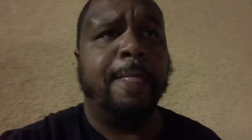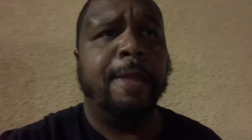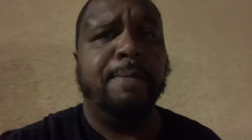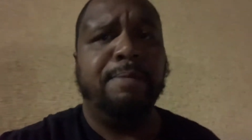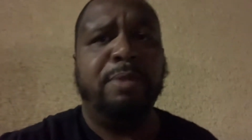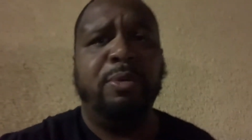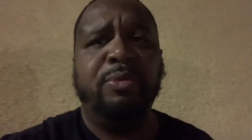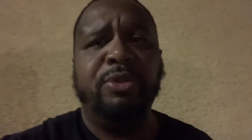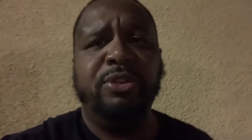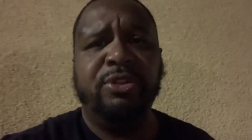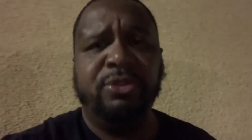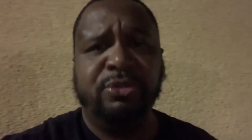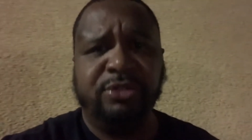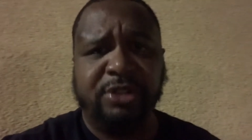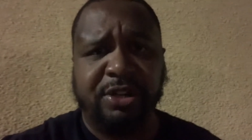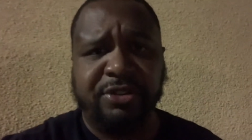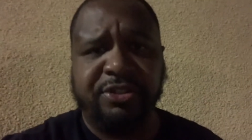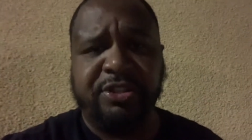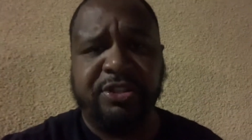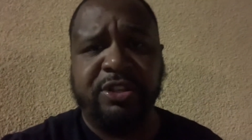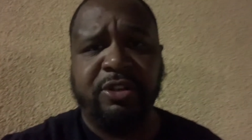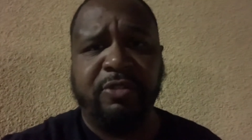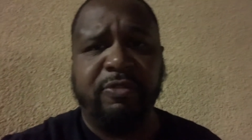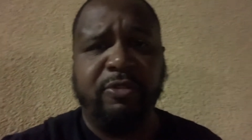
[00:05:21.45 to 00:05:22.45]
but we use our
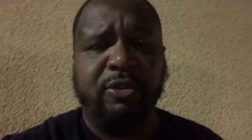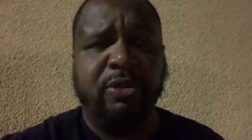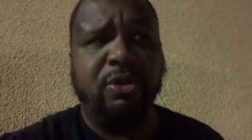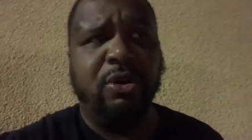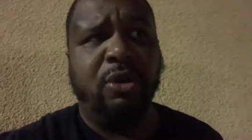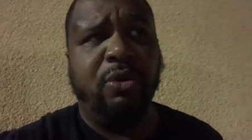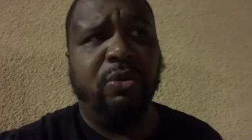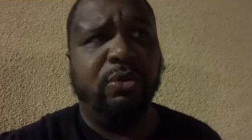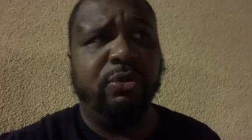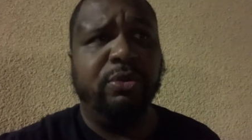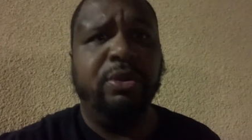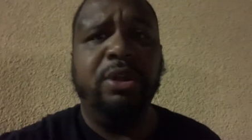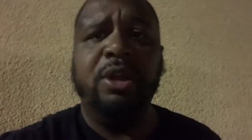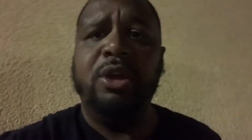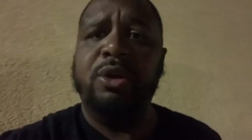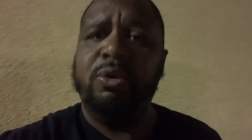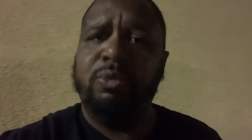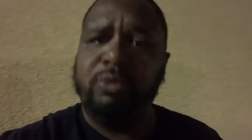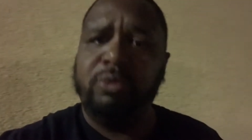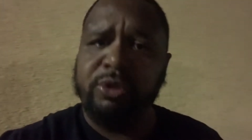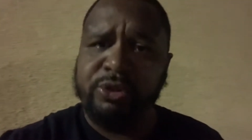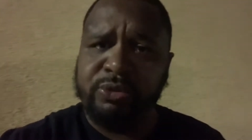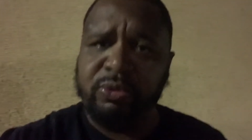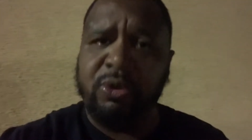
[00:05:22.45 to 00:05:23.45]
silver and gold,
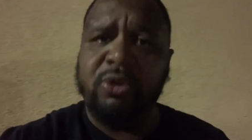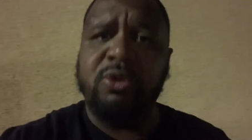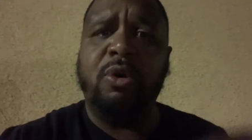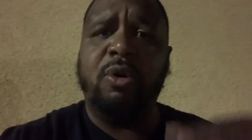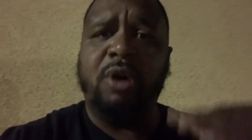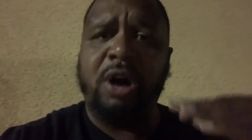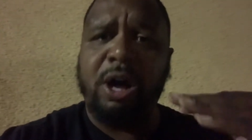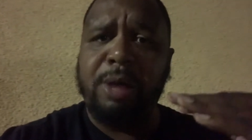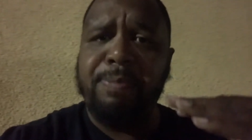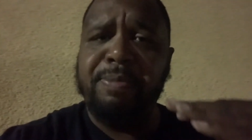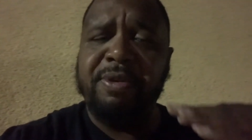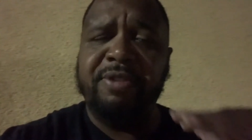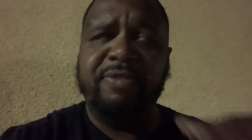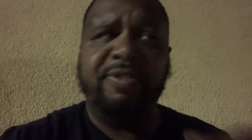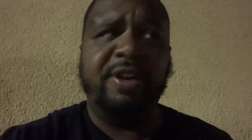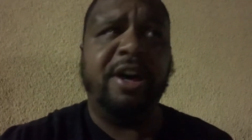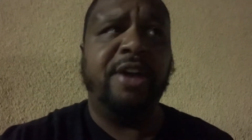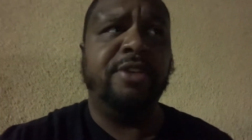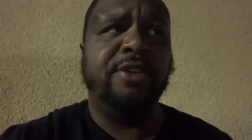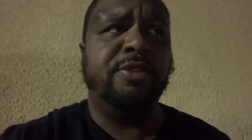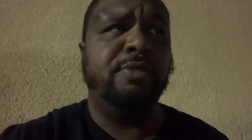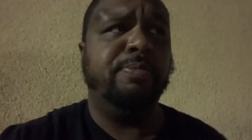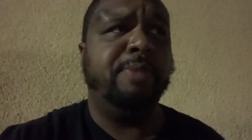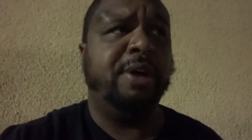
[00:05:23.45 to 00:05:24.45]
which will go up in
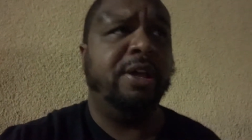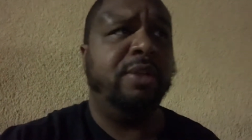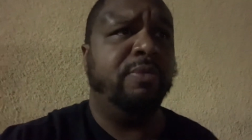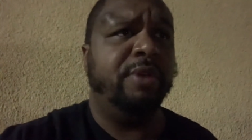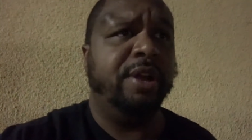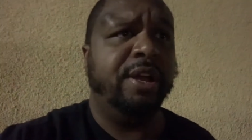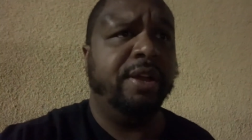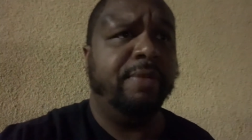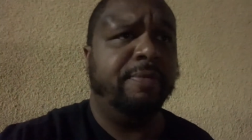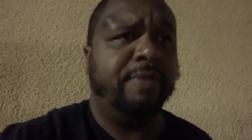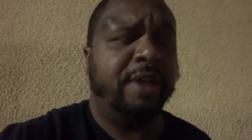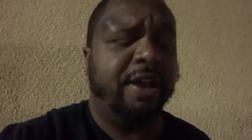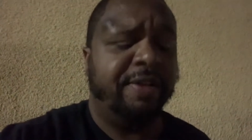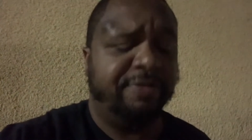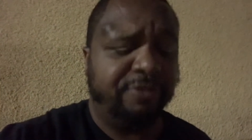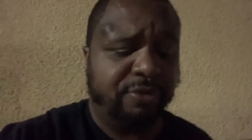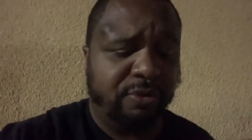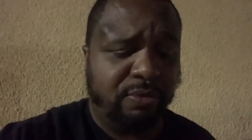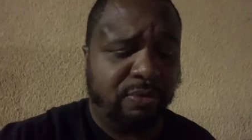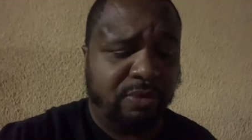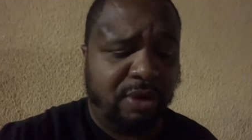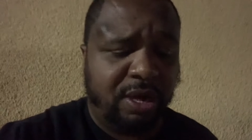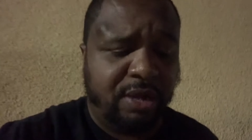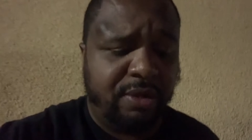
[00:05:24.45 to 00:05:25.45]
value, by the way, after a
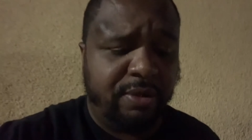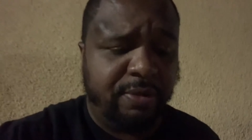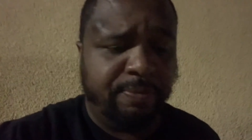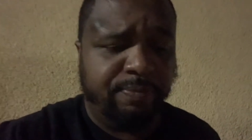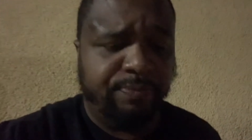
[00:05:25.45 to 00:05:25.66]
while,